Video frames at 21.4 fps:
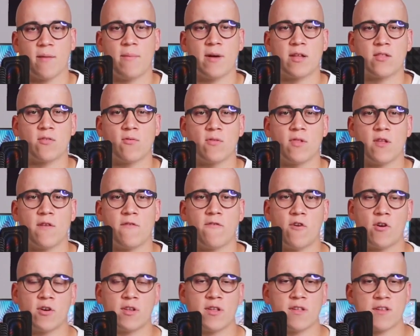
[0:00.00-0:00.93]
but only
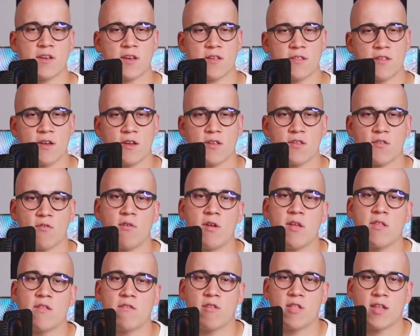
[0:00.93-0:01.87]
for discussing
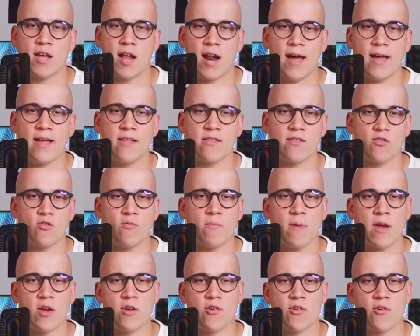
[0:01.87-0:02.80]
screens with clients to
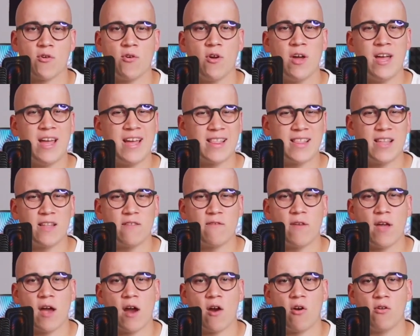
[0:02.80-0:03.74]
make sure that
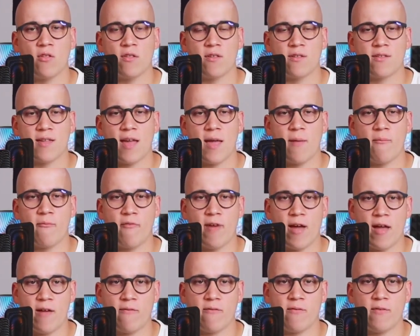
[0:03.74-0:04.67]
we are on the same
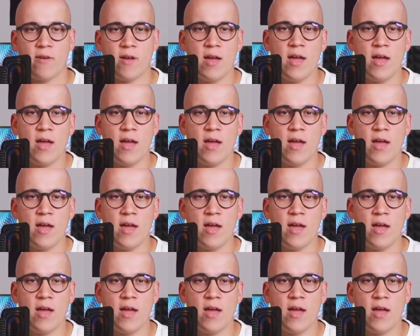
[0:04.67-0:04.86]
wave.